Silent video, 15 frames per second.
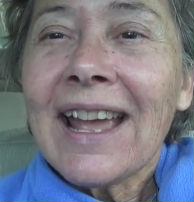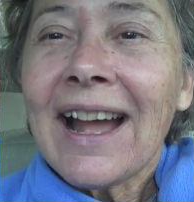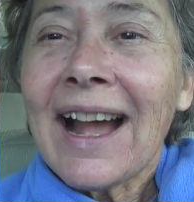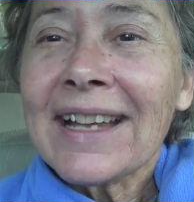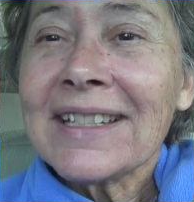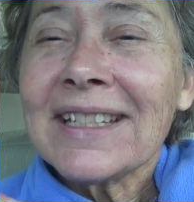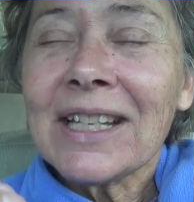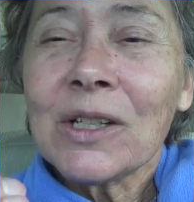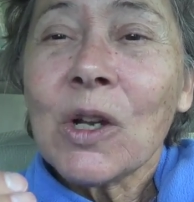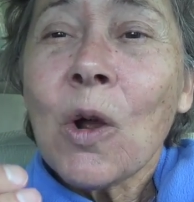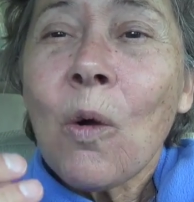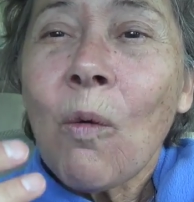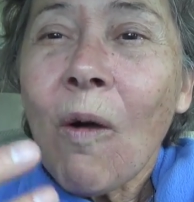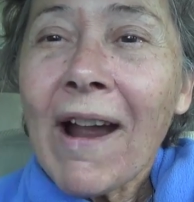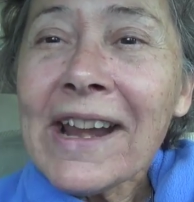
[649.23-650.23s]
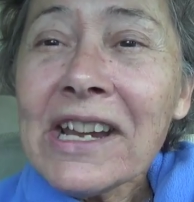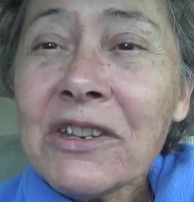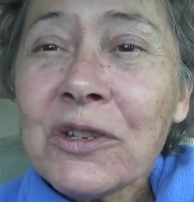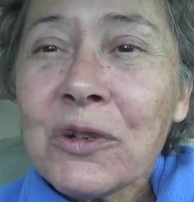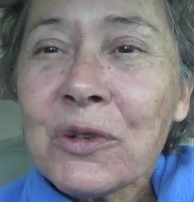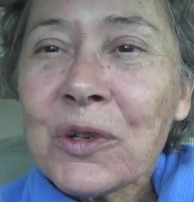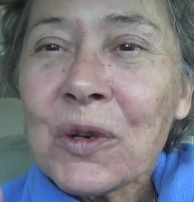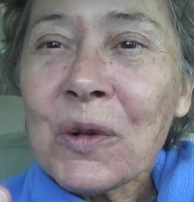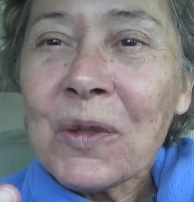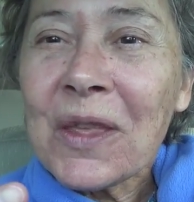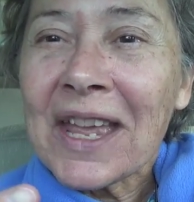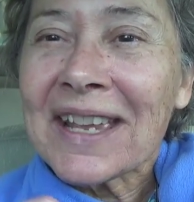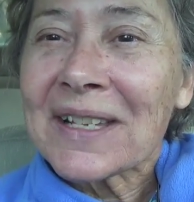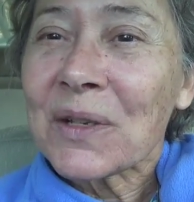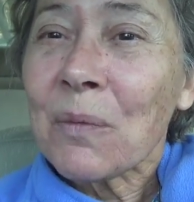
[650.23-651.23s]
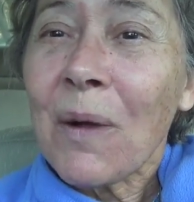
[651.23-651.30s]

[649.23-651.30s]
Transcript: I said, "Why did you do this?